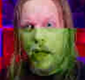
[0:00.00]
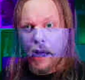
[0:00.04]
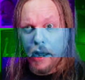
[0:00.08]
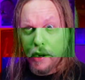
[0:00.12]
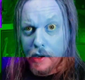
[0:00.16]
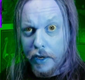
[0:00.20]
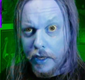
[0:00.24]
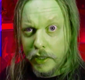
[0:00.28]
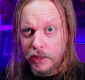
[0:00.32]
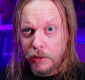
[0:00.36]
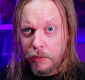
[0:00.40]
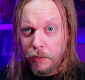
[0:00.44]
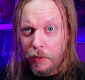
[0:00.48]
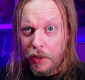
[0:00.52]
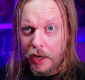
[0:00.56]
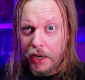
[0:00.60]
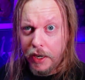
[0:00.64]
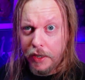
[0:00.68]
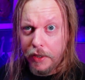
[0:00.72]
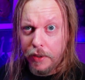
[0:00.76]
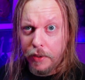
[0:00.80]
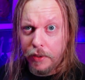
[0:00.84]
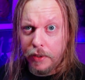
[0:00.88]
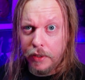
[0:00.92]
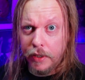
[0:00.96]
And next we
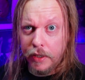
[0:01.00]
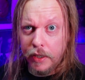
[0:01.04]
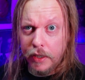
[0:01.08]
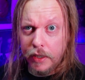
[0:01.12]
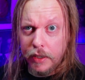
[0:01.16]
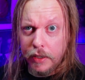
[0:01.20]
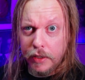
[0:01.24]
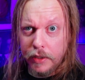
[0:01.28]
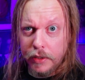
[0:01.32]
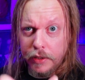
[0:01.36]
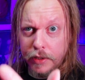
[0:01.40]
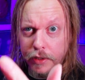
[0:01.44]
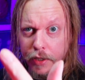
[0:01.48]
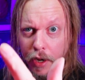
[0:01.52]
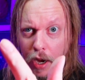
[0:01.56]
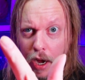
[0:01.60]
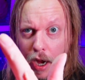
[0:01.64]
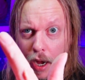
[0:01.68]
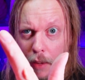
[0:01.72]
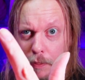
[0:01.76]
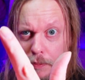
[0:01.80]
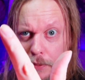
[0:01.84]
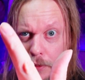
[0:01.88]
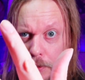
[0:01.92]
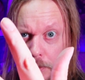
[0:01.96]
enter
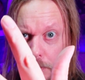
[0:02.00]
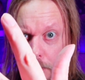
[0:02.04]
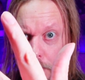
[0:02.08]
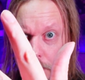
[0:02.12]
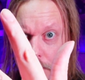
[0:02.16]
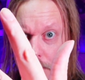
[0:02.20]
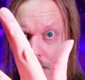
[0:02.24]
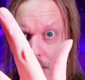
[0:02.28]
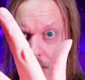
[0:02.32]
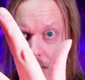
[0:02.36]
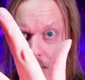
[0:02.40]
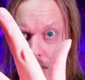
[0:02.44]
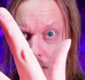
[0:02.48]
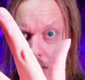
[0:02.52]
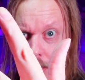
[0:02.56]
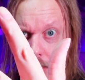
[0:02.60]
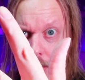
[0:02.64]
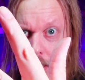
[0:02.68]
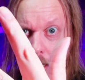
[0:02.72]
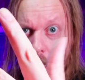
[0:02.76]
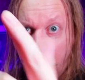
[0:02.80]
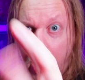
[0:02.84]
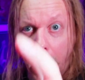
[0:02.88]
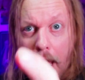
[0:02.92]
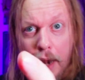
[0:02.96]
Top 3.
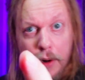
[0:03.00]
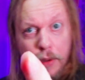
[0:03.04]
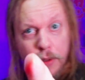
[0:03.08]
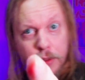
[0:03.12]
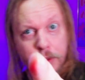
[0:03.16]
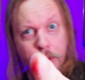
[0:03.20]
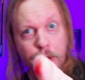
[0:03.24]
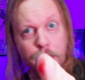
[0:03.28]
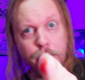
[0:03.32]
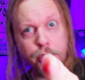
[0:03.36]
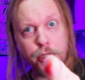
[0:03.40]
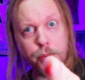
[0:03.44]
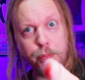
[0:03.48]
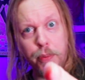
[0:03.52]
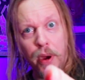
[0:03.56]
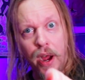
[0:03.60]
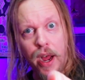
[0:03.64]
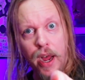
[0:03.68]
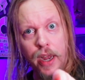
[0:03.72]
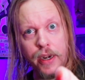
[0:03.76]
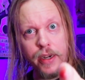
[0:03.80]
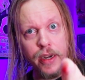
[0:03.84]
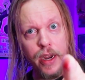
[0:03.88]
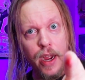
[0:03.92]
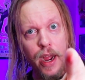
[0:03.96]
And on 3rd
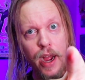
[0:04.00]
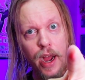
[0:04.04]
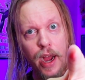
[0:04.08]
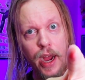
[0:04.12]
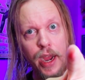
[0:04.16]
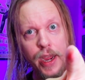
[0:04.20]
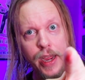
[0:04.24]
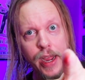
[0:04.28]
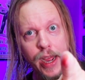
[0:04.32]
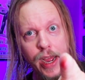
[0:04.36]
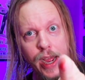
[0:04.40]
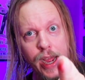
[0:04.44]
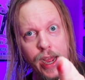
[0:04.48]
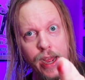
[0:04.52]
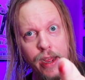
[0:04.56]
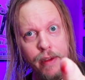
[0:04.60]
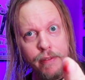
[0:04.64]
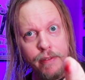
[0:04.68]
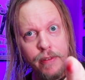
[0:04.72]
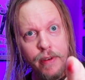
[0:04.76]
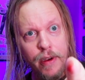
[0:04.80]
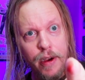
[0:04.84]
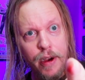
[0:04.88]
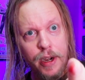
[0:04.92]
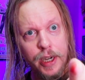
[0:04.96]
spot, I
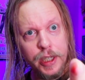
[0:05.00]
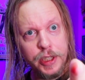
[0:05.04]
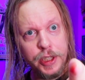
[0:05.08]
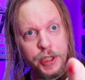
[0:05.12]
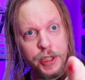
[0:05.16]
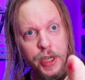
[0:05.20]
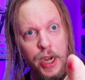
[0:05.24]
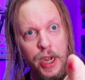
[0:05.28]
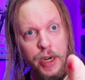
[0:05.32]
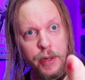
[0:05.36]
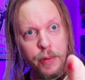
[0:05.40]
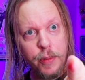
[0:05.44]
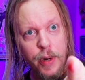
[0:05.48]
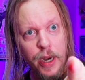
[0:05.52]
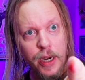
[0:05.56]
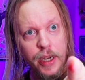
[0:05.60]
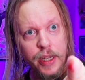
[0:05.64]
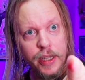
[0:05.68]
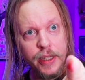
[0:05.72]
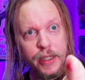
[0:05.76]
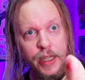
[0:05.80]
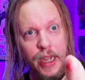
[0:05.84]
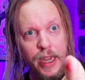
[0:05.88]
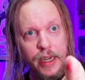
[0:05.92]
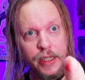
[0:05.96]
have a
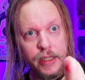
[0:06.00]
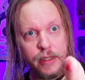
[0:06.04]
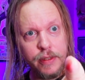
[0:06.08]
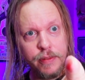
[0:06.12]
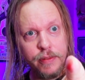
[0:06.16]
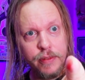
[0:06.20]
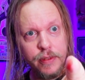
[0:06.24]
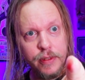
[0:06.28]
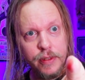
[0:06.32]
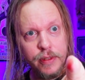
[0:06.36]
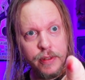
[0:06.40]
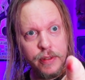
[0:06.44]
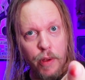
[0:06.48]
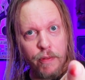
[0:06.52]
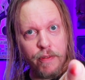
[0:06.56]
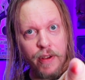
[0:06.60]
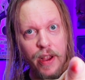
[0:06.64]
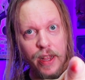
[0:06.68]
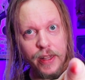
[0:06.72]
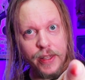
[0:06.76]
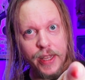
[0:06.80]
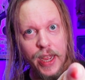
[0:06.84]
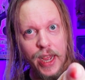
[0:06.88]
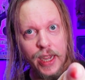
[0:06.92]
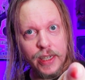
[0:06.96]
genre that is,
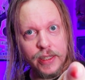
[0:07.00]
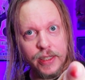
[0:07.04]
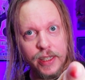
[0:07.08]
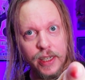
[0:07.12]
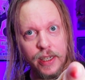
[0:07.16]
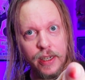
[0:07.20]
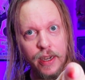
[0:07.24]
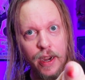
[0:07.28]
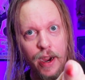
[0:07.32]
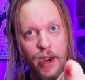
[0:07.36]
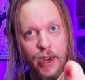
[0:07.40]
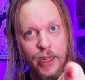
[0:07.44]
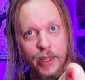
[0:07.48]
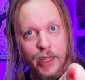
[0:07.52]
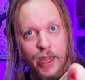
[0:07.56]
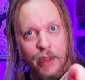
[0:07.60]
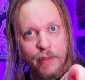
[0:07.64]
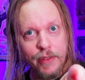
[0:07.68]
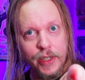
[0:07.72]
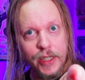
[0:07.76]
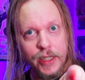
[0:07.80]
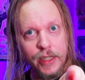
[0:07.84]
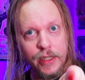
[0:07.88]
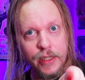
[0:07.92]
fantastic. I love it.